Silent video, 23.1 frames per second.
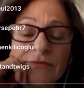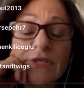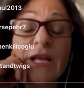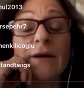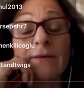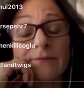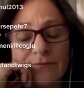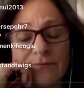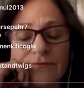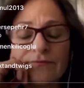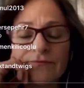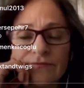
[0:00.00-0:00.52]

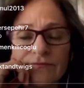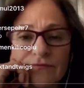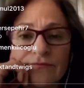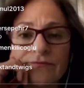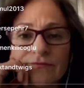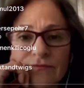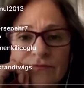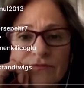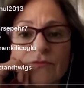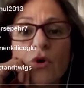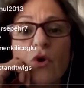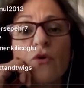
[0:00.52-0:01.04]
Yeah,
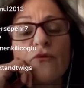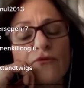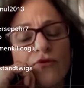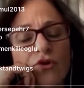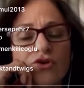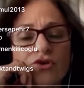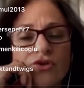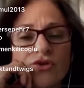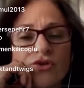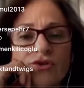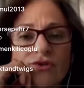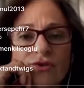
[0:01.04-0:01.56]
of
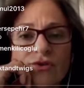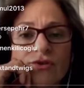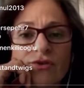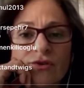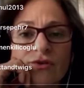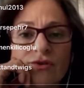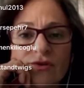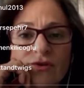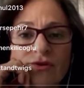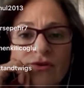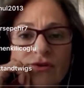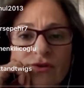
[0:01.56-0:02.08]
course.
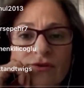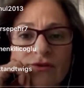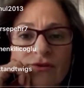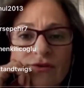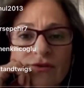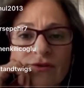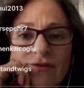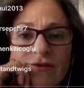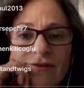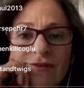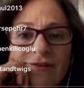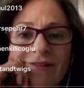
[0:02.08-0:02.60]

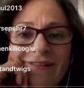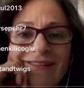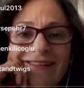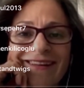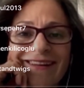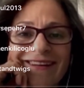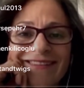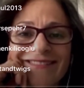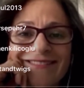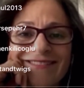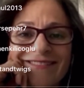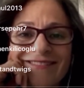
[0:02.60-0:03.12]

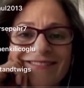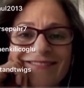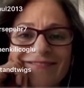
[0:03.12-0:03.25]
Yeah.